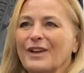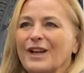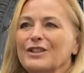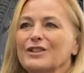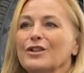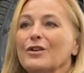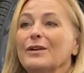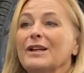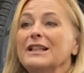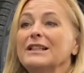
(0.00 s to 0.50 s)

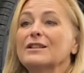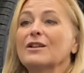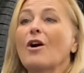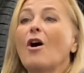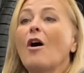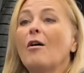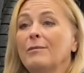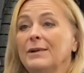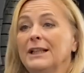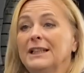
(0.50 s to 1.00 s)
So it's
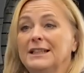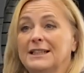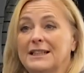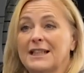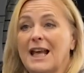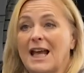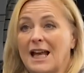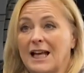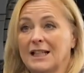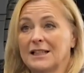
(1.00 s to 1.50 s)
commonly
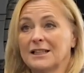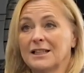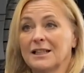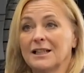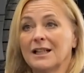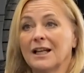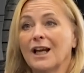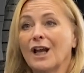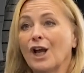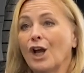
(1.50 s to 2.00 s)
said,
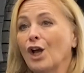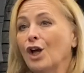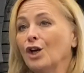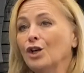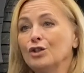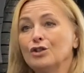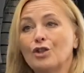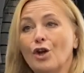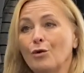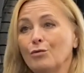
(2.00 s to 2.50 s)

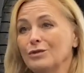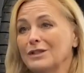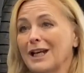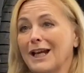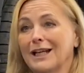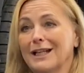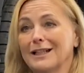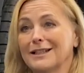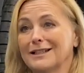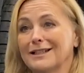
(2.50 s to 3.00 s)
don't
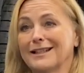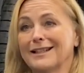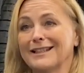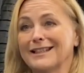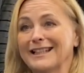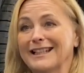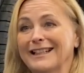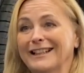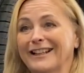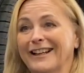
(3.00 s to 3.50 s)
take it to the
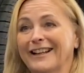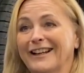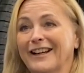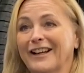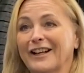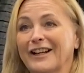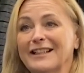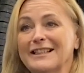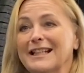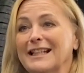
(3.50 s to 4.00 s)
dealer,
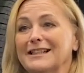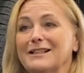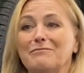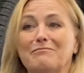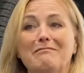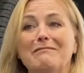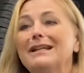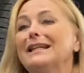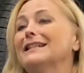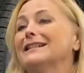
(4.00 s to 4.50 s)
because that's
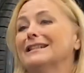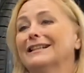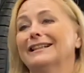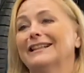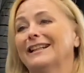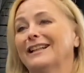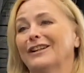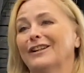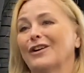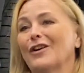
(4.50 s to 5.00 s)

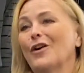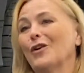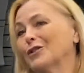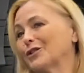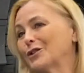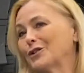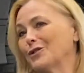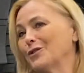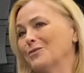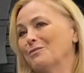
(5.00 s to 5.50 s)
immediately going to
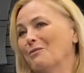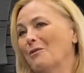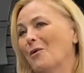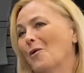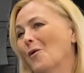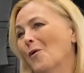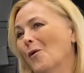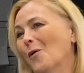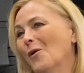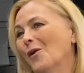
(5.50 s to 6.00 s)
cost you
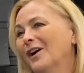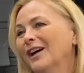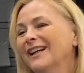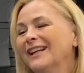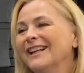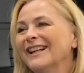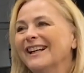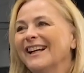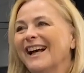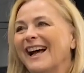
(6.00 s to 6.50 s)
more
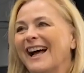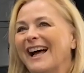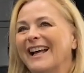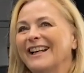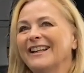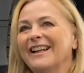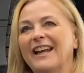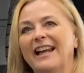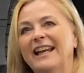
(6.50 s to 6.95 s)
and